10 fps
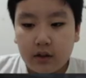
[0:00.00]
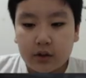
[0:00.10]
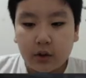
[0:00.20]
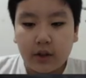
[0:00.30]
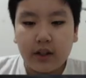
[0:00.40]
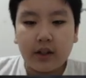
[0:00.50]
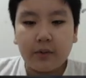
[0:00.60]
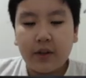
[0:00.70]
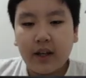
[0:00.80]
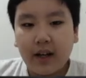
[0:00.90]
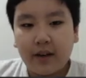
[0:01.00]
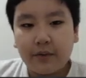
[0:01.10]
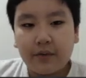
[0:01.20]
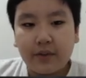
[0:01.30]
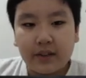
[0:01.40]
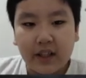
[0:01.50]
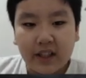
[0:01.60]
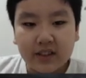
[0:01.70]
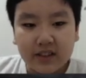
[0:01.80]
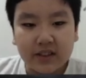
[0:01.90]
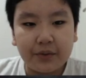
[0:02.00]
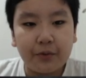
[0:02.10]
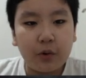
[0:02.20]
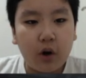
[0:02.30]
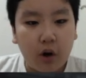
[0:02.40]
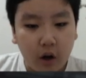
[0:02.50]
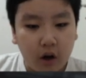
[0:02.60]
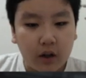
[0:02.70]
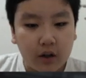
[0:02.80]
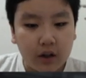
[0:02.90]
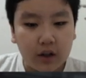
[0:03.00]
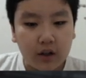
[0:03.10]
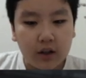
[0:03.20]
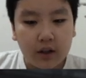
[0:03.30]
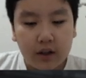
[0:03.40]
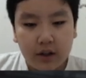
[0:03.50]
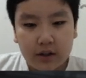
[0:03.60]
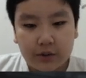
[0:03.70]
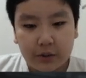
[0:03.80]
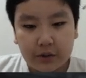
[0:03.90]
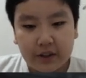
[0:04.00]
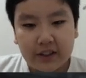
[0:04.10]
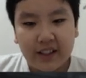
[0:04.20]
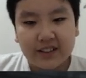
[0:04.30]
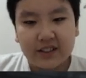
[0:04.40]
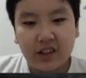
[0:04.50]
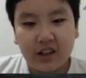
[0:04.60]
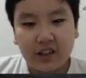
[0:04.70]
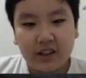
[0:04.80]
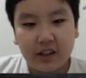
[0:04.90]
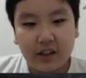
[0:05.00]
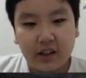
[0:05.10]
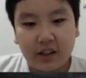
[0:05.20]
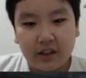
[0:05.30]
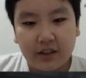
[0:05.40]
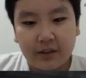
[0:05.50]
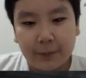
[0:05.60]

So here we have Guts Hawk. So the Guts Hawk here,